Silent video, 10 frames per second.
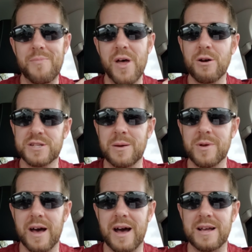There are some
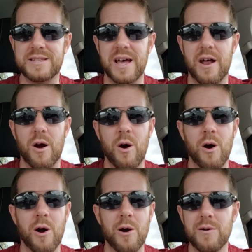guys that
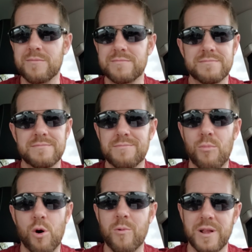are
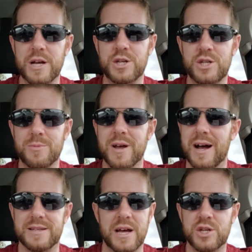more relationship
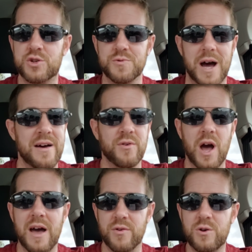guys. That is true. I
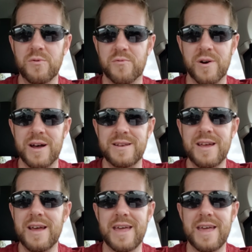have a good friend.